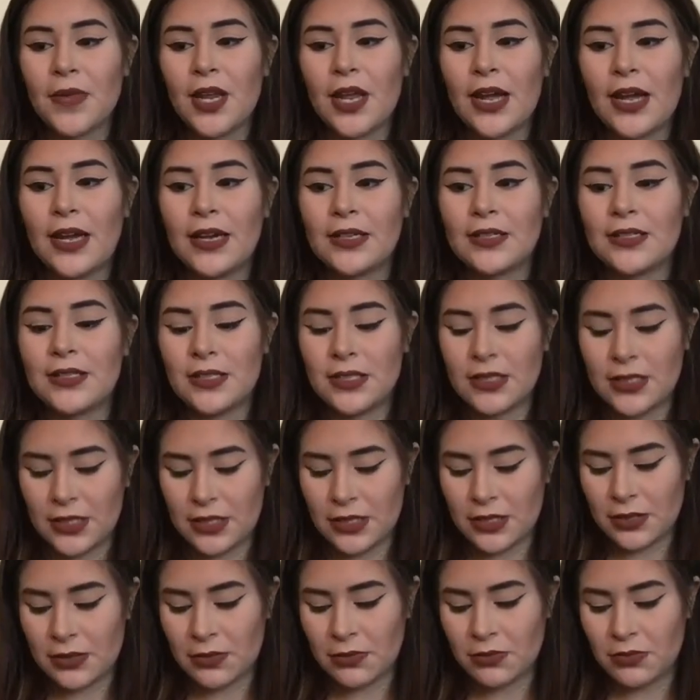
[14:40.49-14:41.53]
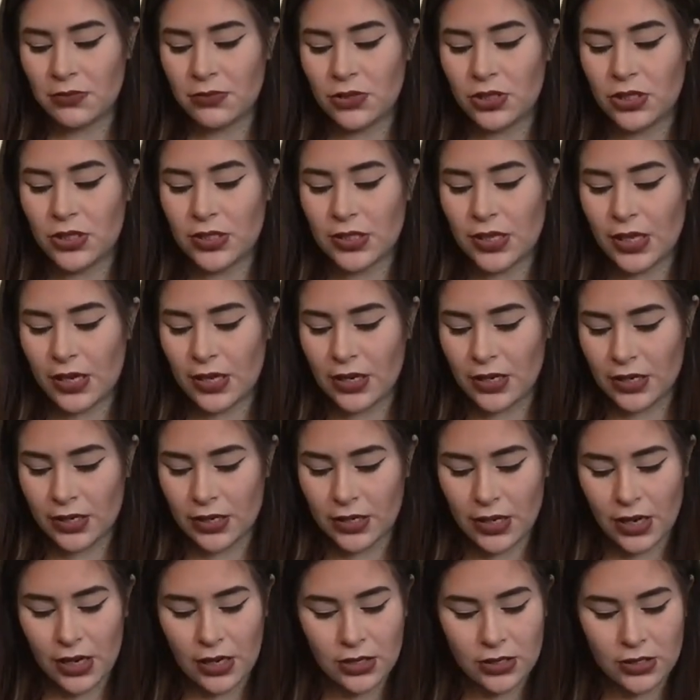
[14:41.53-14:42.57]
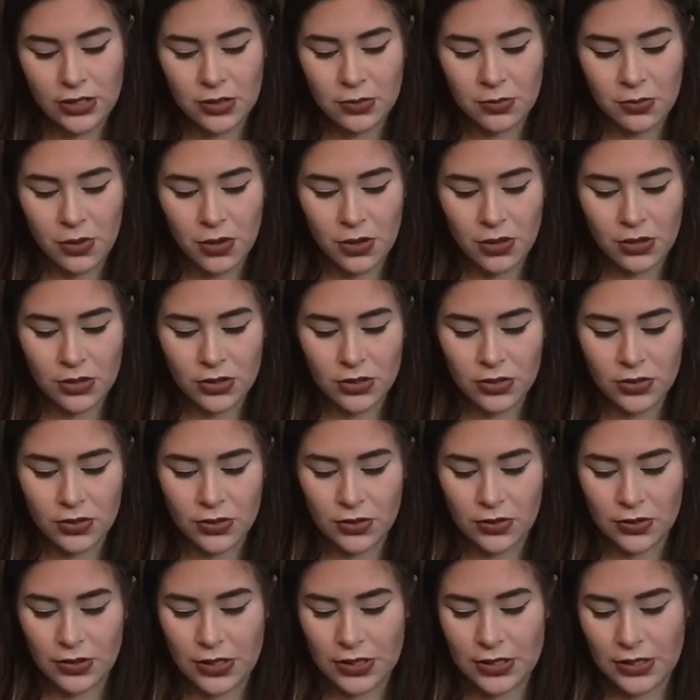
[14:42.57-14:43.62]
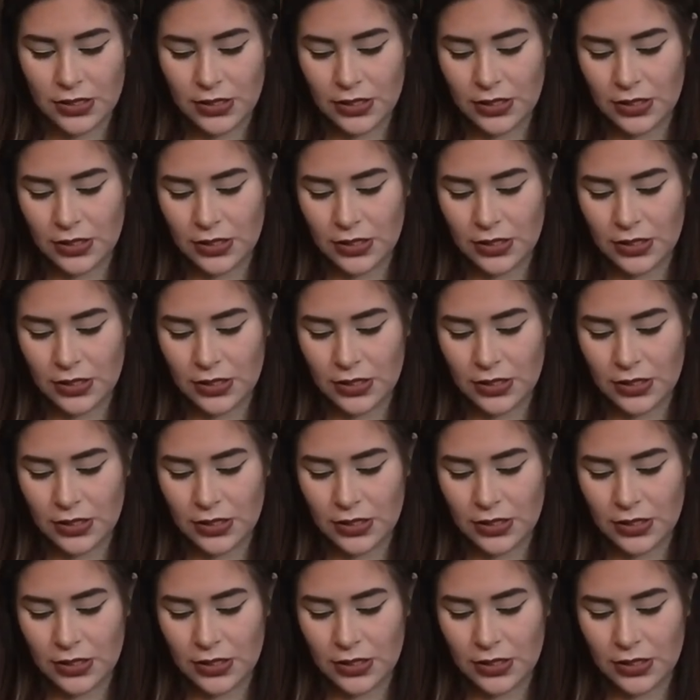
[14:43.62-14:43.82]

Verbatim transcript: and um, just get it kind of small so i